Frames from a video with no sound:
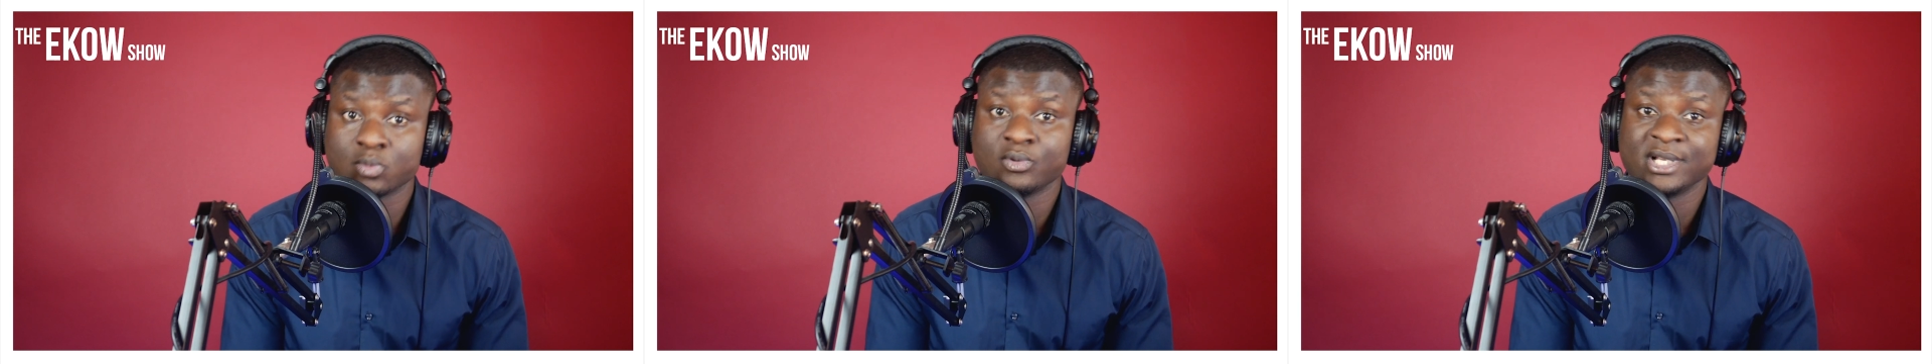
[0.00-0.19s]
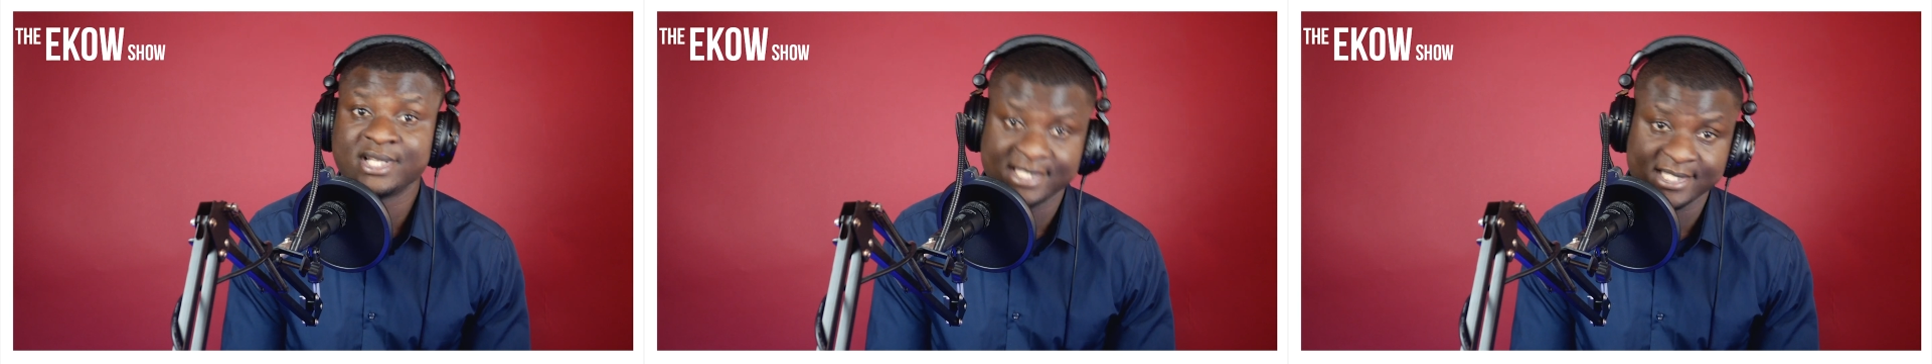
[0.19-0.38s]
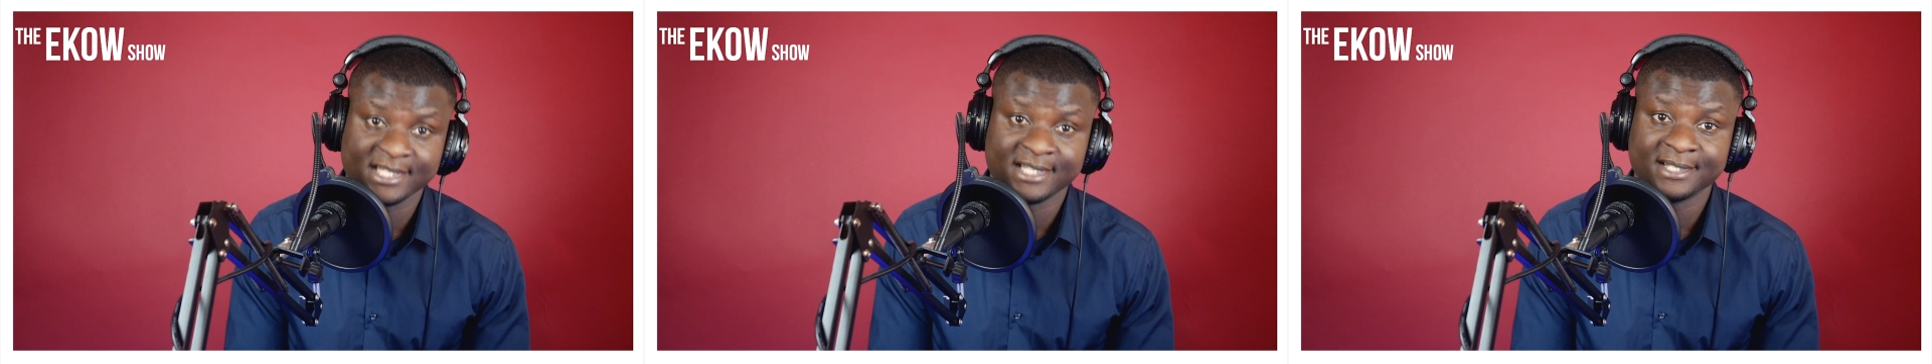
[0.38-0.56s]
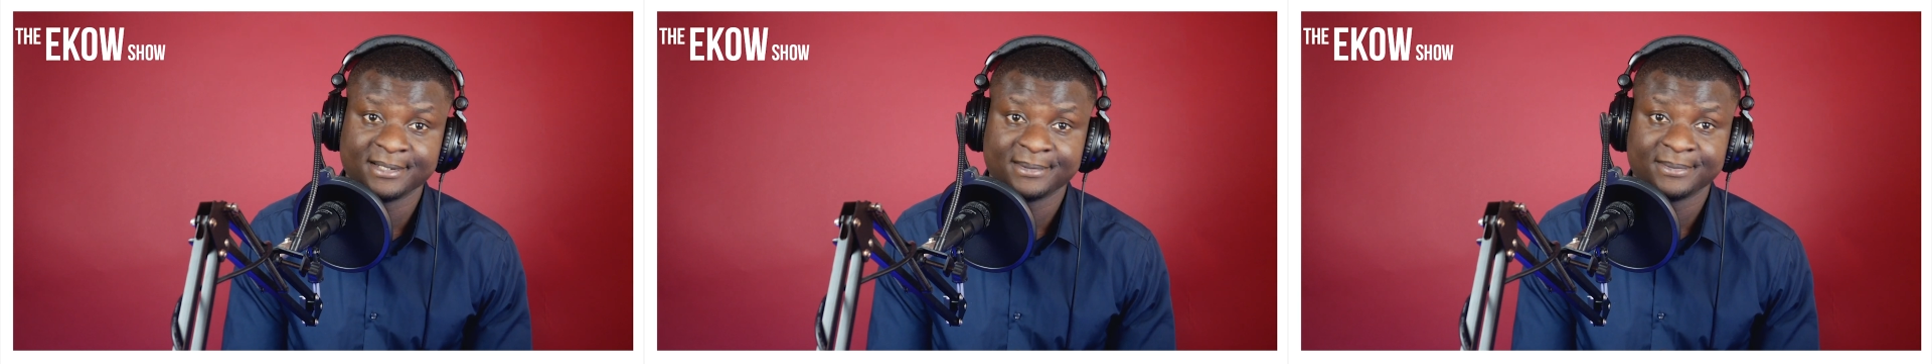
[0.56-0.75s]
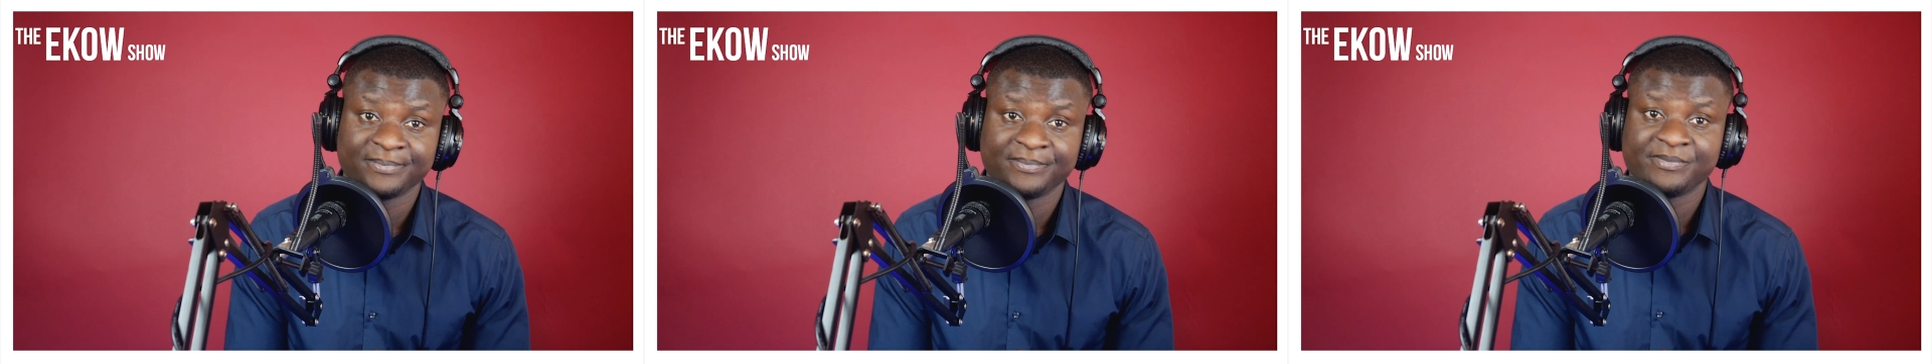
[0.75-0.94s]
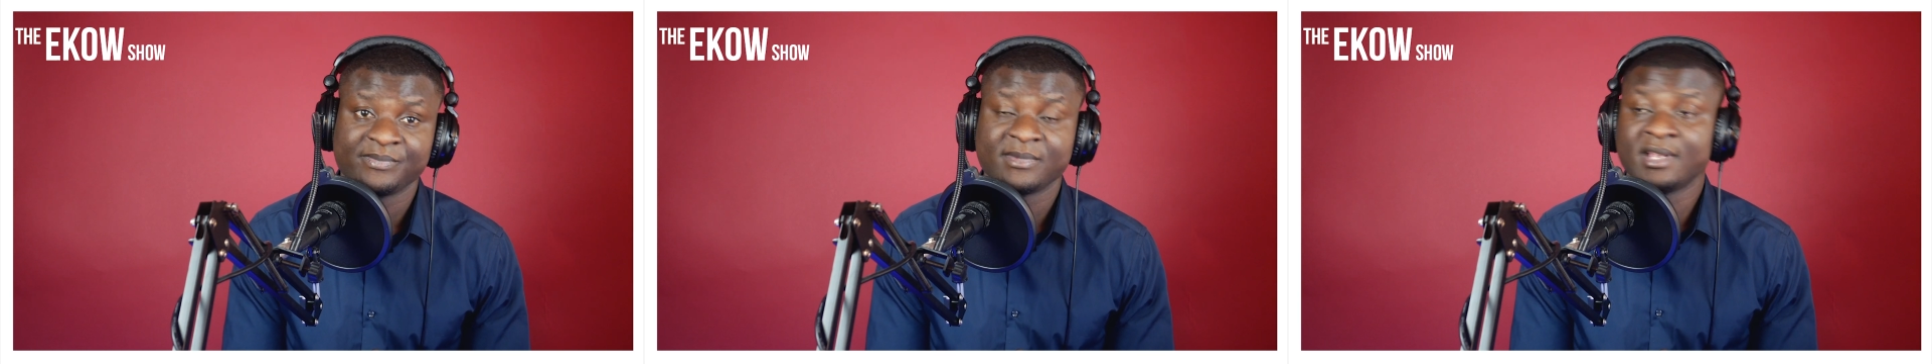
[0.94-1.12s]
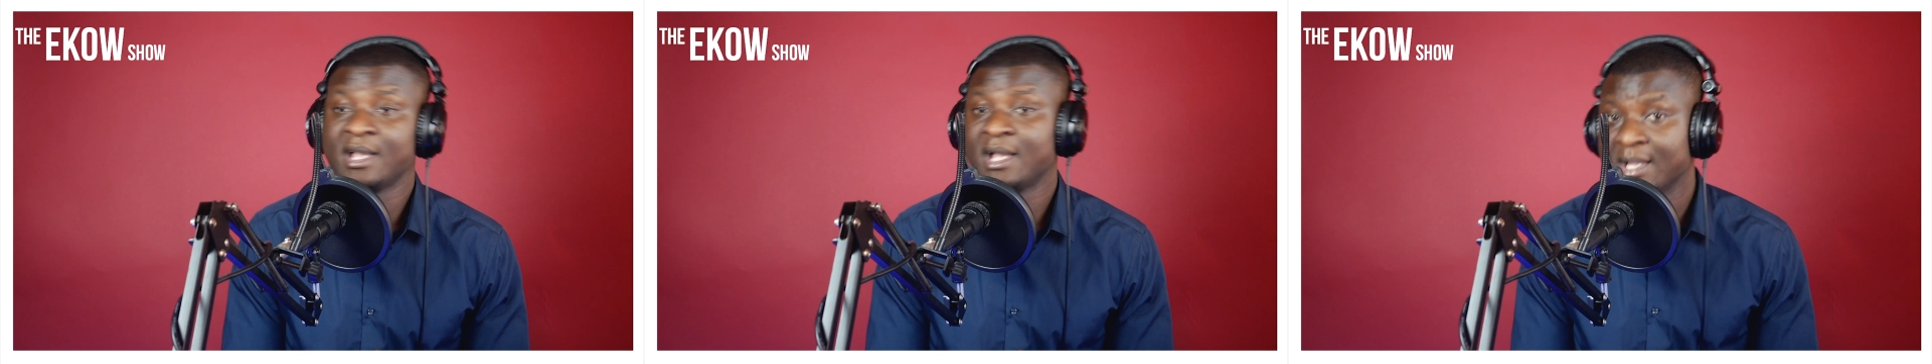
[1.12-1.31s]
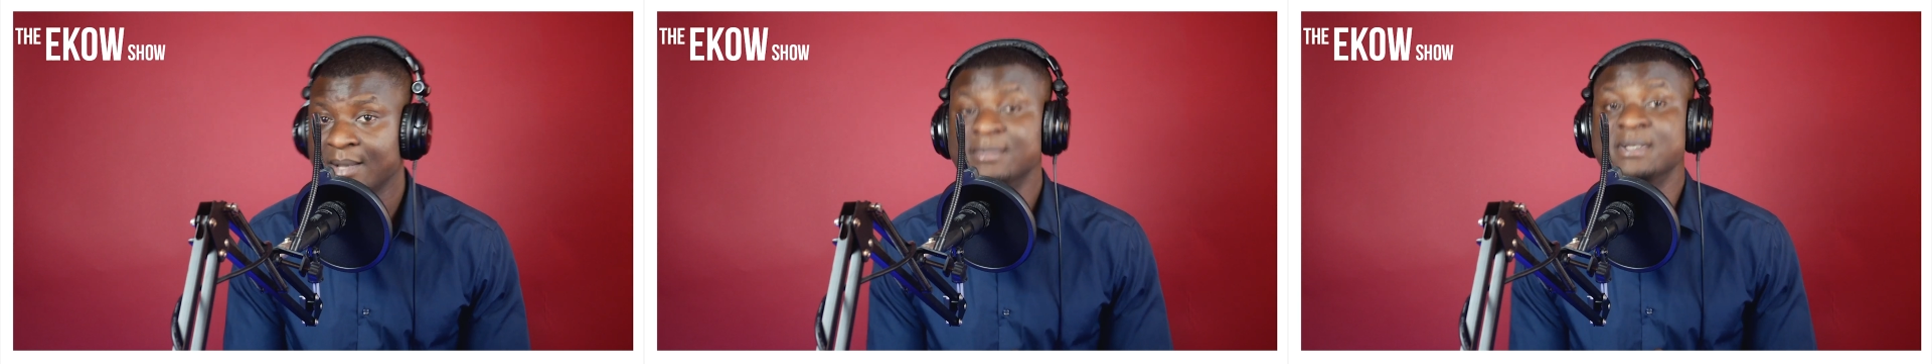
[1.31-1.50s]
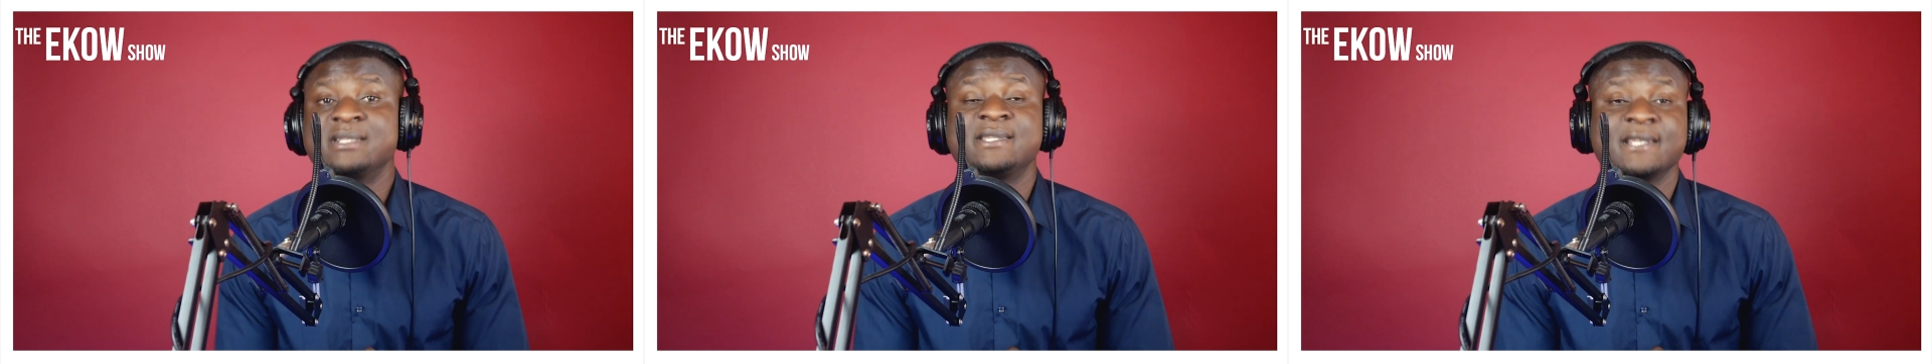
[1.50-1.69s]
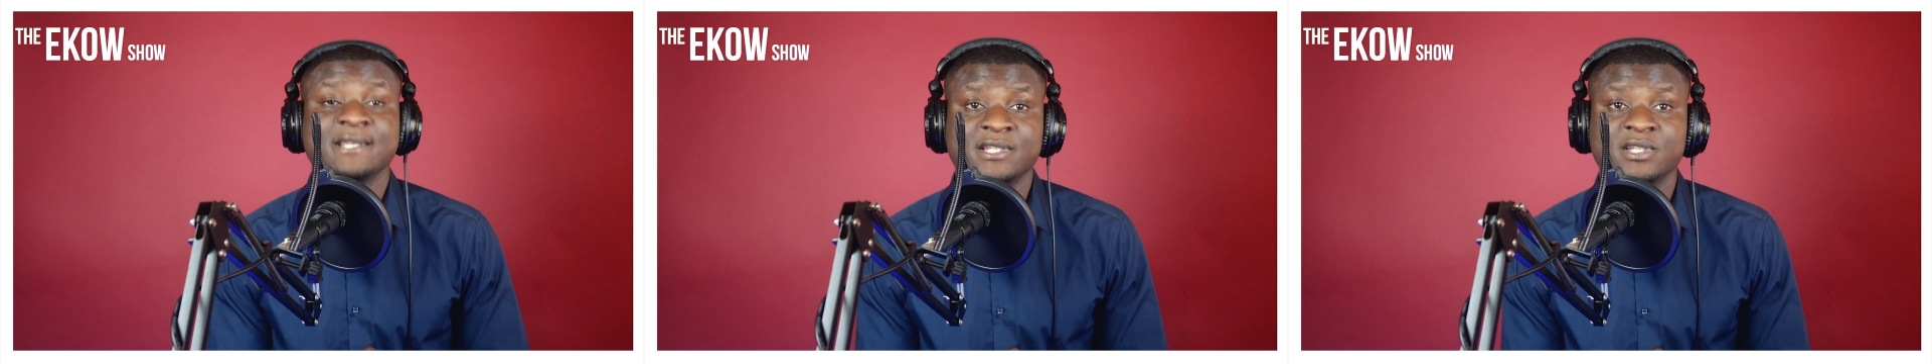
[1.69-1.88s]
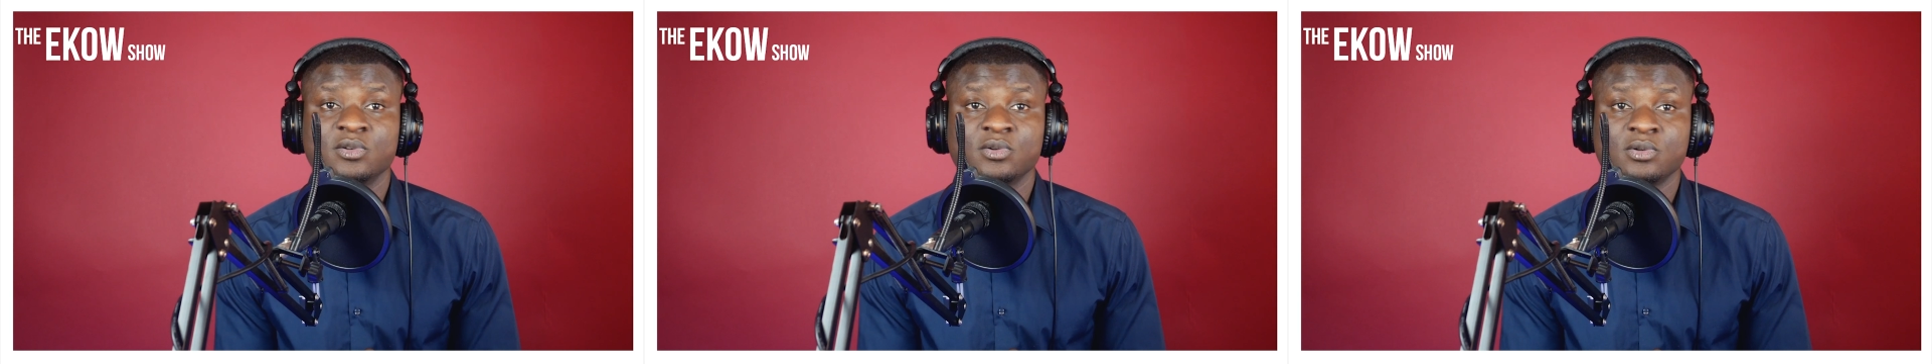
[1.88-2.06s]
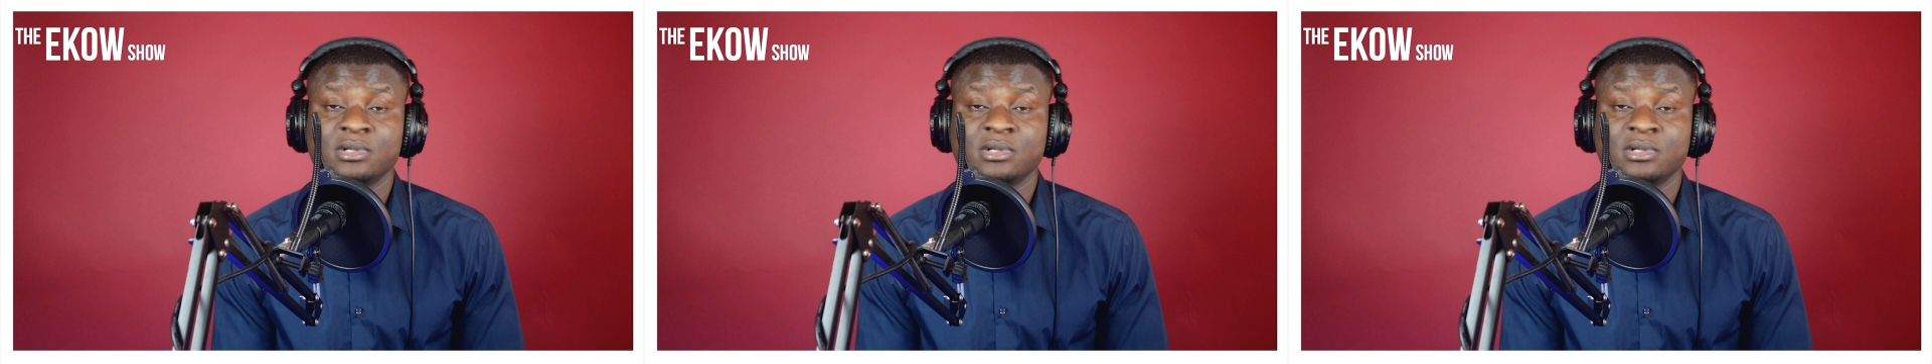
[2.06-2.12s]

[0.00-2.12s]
with a message, you know.